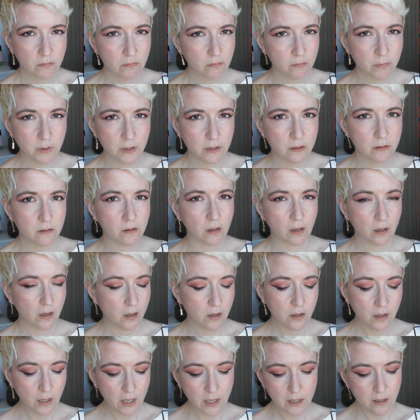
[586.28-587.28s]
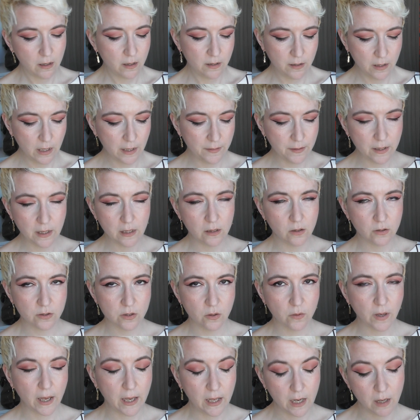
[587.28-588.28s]
But I think it looks
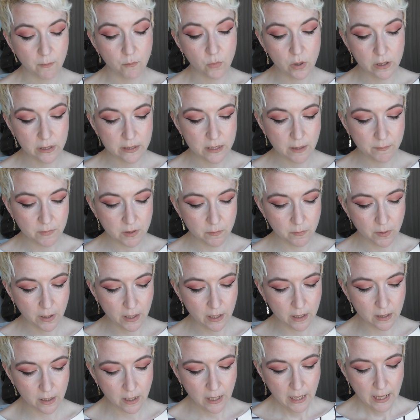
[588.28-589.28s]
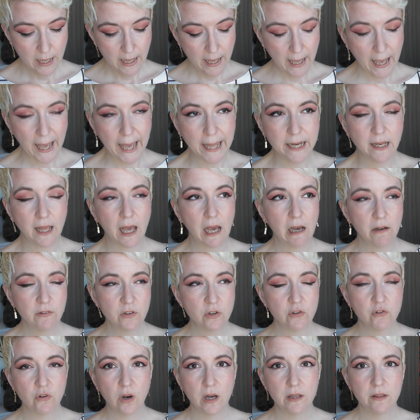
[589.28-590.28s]
okay, and I'm really tempted by it. And
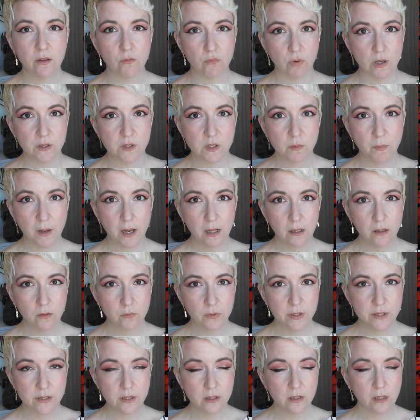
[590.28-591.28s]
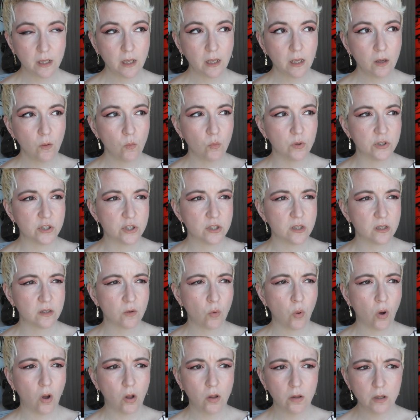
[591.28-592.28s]
after trying the Rust palette recently, which the
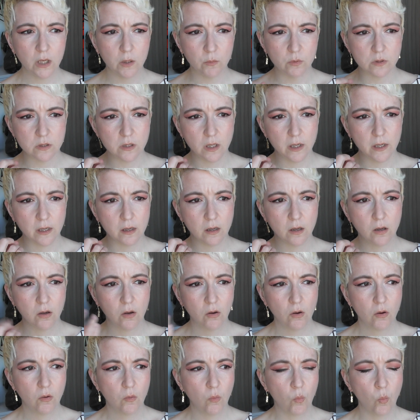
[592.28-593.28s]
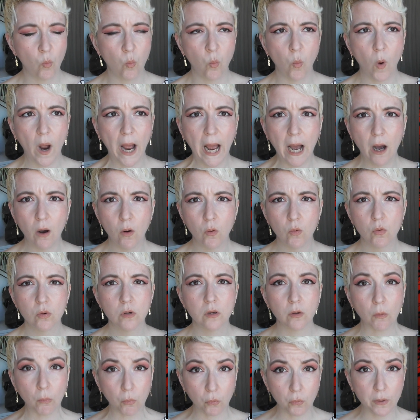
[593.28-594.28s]
quality was like, wow,
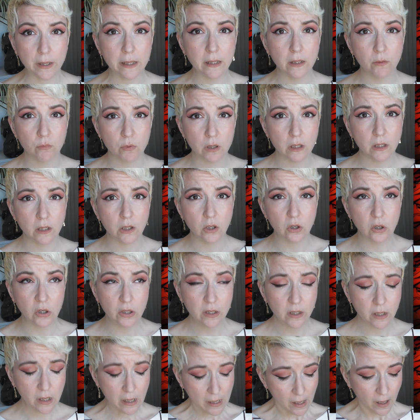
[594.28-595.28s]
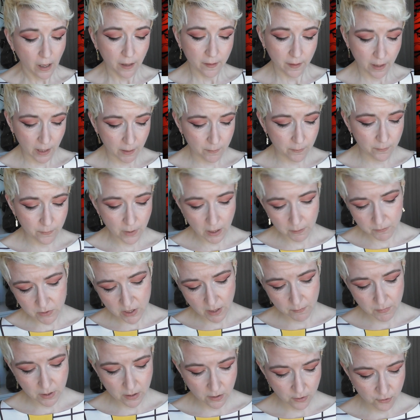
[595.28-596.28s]
like really, really good, I'm
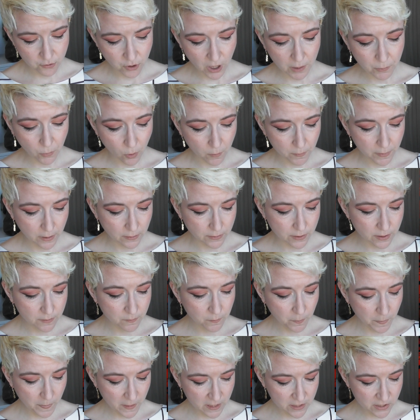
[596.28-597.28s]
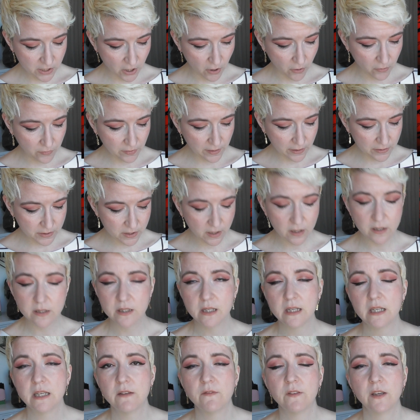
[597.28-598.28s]
tempted to try more Melt. So there's a
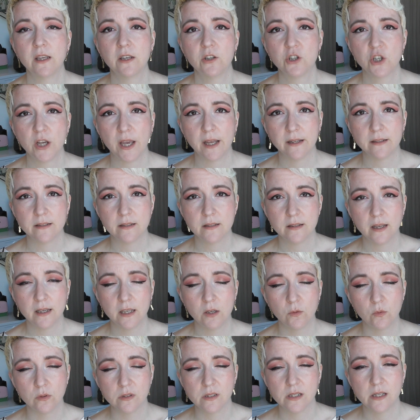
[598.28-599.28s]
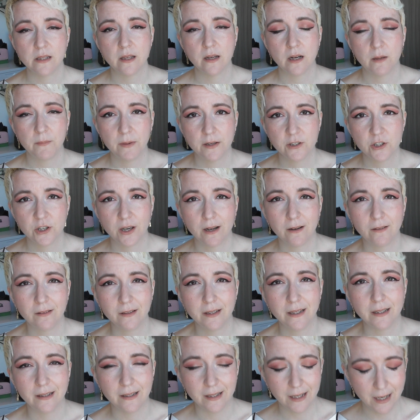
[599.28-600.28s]
significant chance that you will see that on my channel
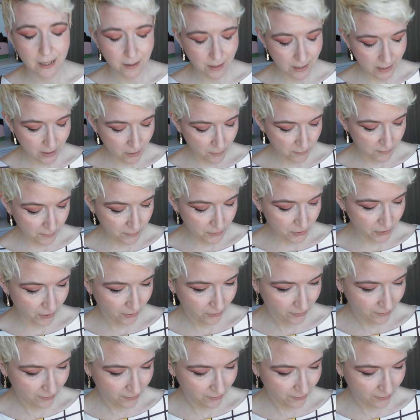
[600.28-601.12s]
in the near future.